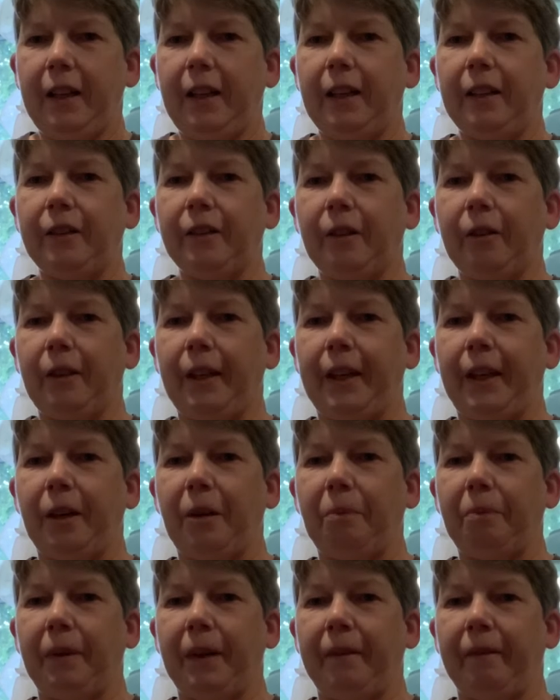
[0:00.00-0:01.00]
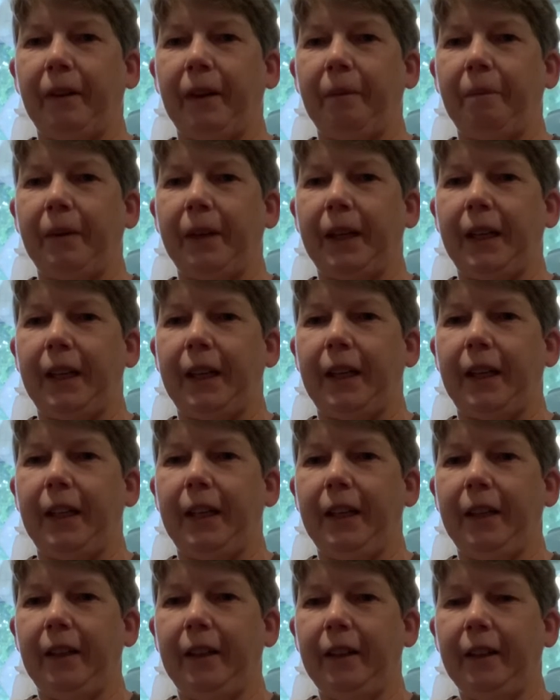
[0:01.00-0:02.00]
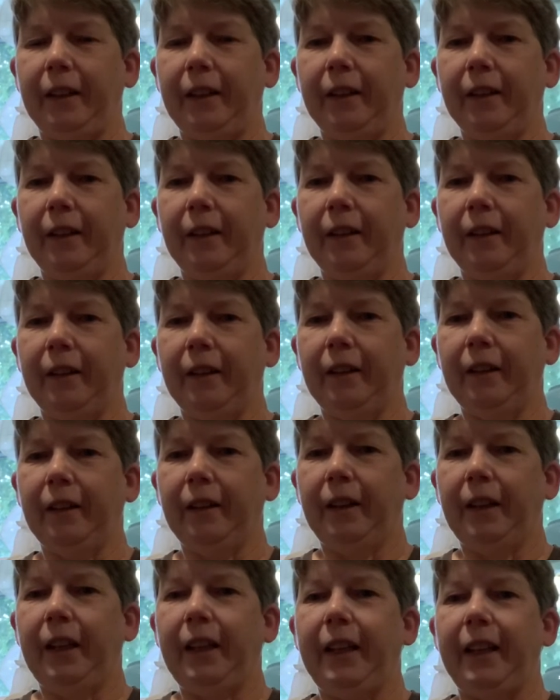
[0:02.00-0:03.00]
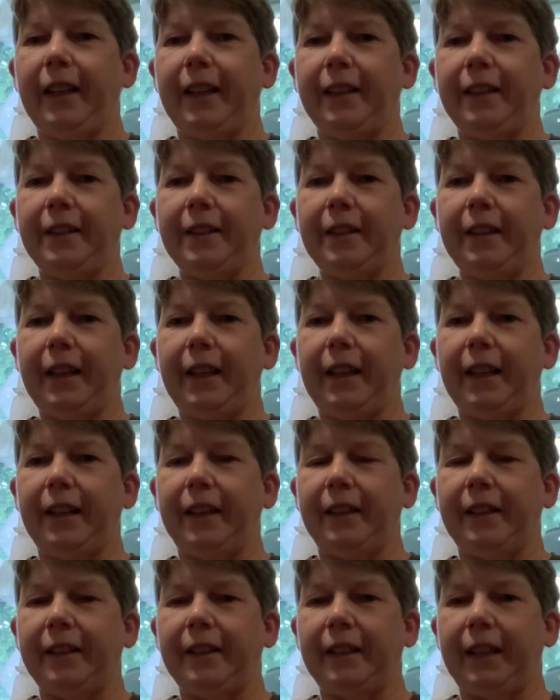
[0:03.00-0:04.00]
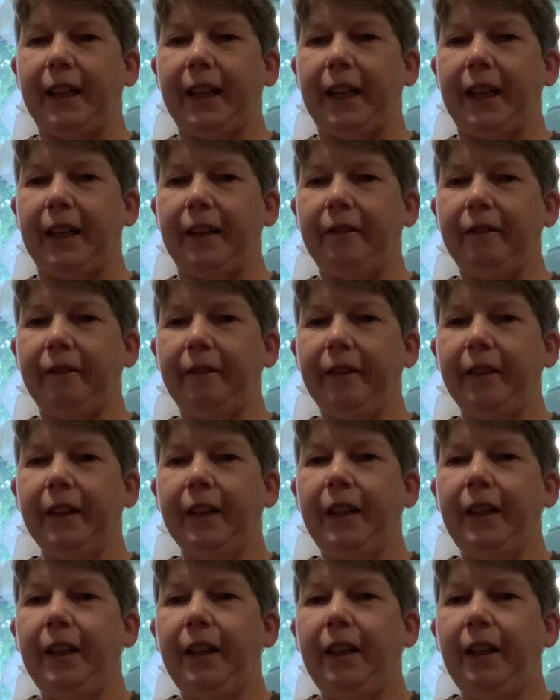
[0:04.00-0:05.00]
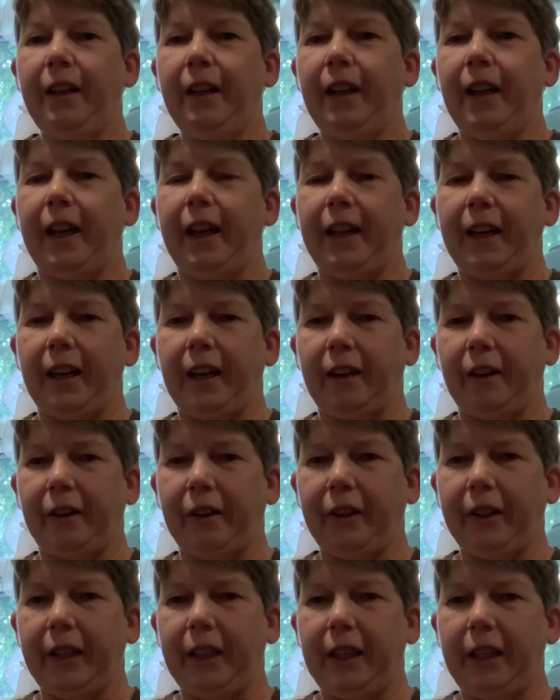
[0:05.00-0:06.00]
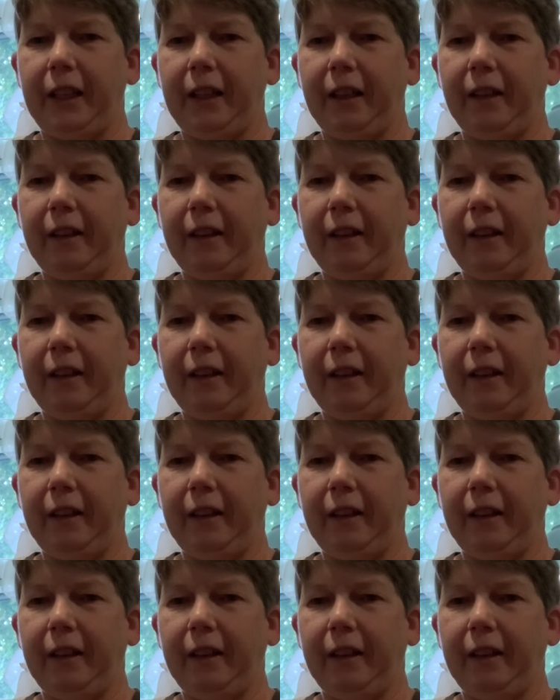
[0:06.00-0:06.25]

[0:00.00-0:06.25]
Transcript: So I hope everybody is staying safe and healthy.